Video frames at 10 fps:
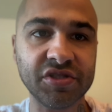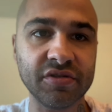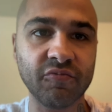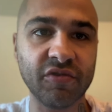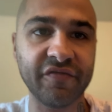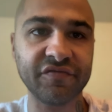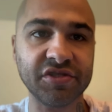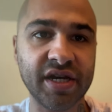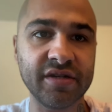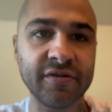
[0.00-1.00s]
with
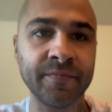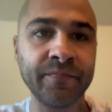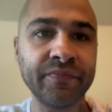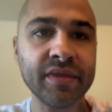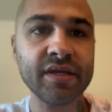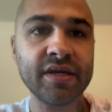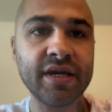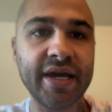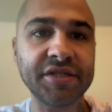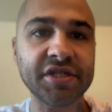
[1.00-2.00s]
China.
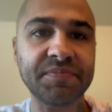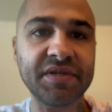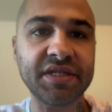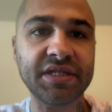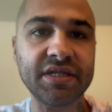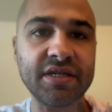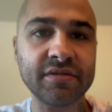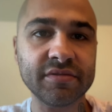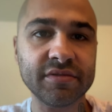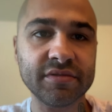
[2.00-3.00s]
HSBC
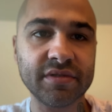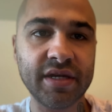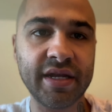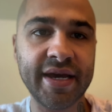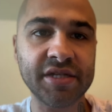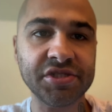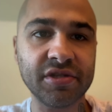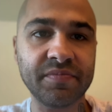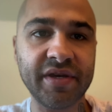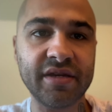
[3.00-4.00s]
and Angela
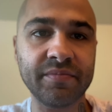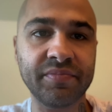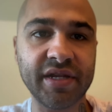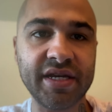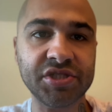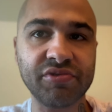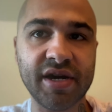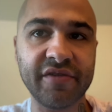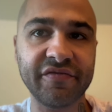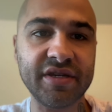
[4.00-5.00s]
Blaze
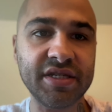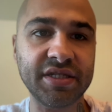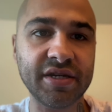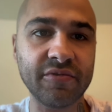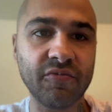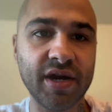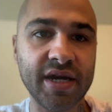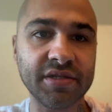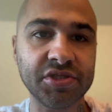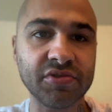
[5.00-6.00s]
trial for
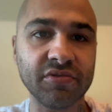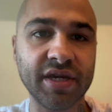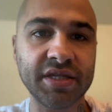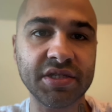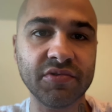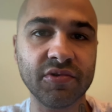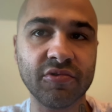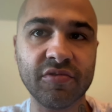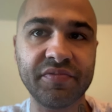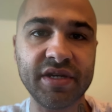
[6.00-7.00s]
ECNY. To showcase its new
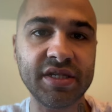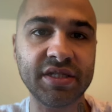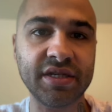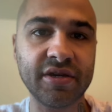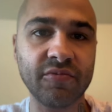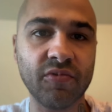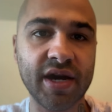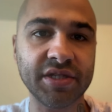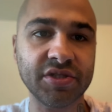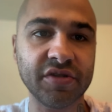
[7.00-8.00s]
corporate
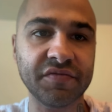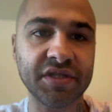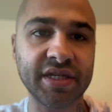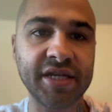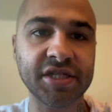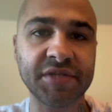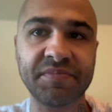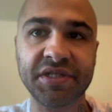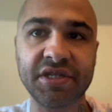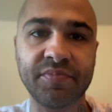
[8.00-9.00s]
ECNY services,
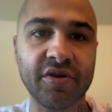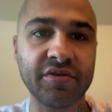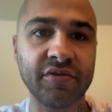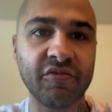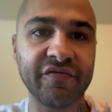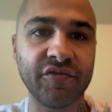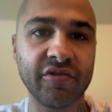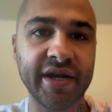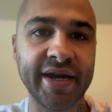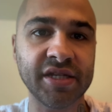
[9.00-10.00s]
HSBC partnered with
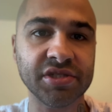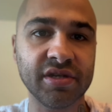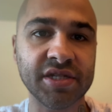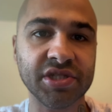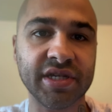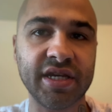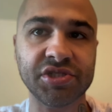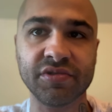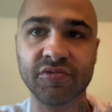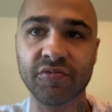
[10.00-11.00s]
North Angela
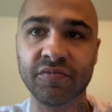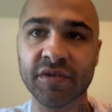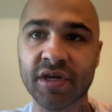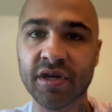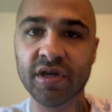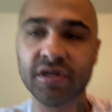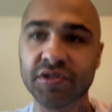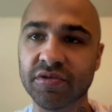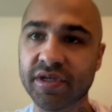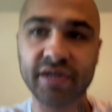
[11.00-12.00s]
Education Group.
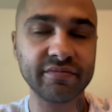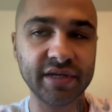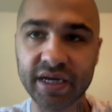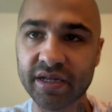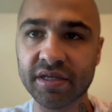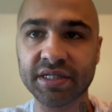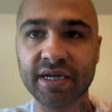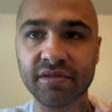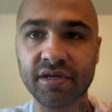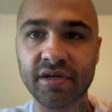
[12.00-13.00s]
So they're getting this
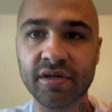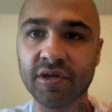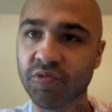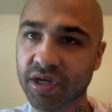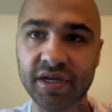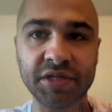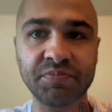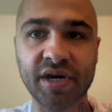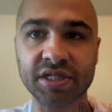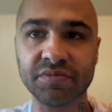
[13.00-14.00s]
out there quickly as
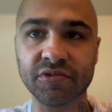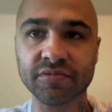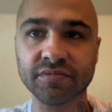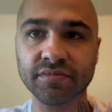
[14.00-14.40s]
possible.